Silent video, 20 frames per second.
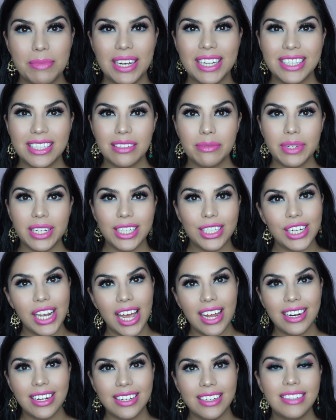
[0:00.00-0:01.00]
back to my
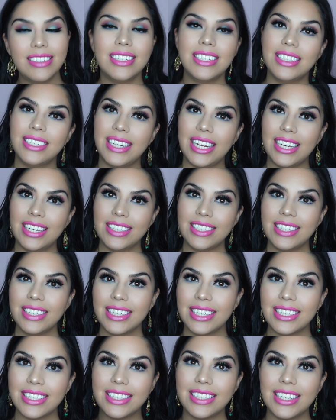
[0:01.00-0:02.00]
channel. Today's
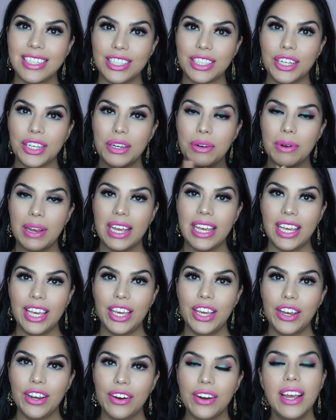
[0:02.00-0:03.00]
look is this look right
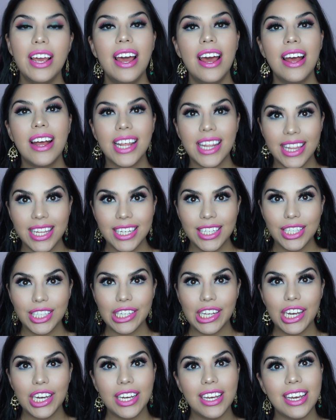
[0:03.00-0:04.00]
here. This
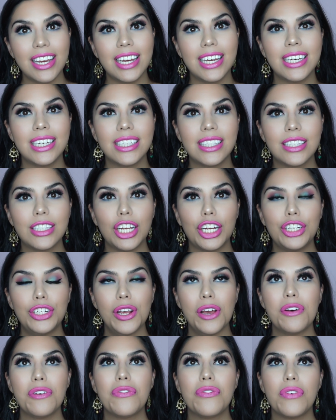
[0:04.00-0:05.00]
look is such
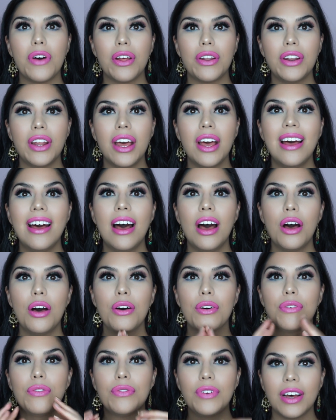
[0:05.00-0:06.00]
a
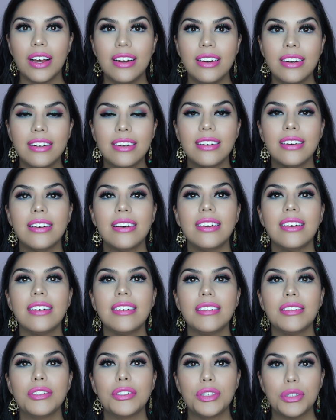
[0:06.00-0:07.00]
fun
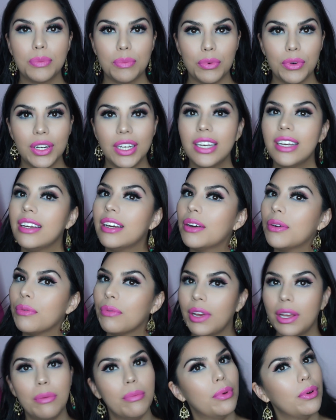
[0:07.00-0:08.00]
spring
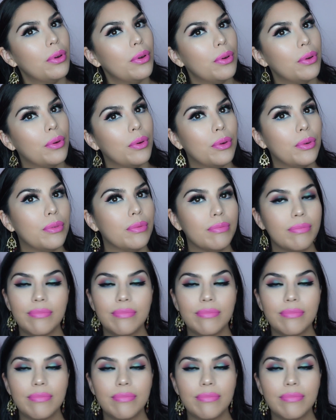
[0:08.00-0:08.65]
rainbow